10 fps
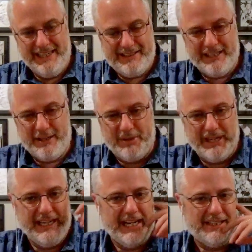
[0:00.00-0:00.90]
it's in the
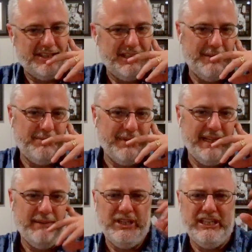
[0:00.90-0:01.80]
Brainiac ship. And
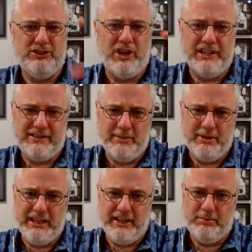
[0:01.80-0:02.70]
then when he draws some of
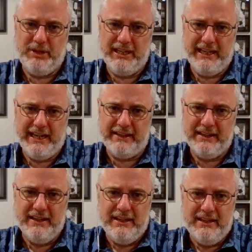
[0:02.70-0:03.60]
the other Brainiac
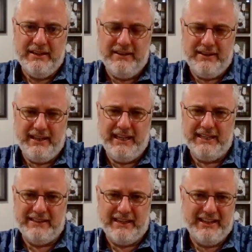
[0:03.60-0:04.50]

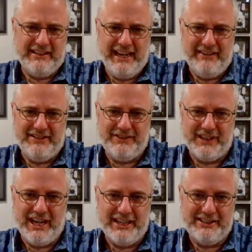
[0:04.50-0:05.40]
things, I think they have different
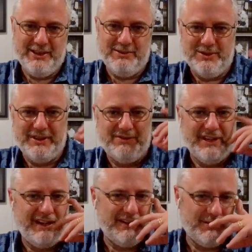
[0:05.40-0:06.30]
costumes for
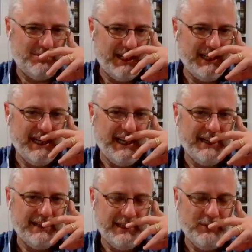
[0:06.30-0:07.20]
different eras of Brainiac.
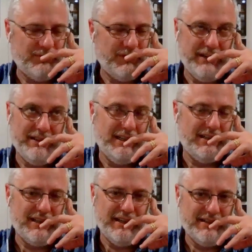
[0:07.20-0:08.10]
Like Wilfredo did a
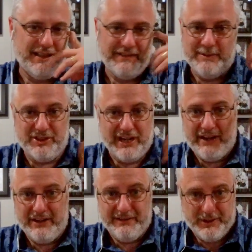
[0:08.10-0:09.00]
ton of stuff. I'm sure I
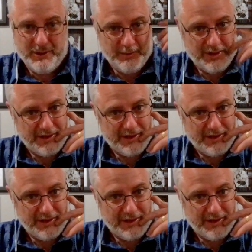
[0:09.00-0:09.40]
don't even know them all.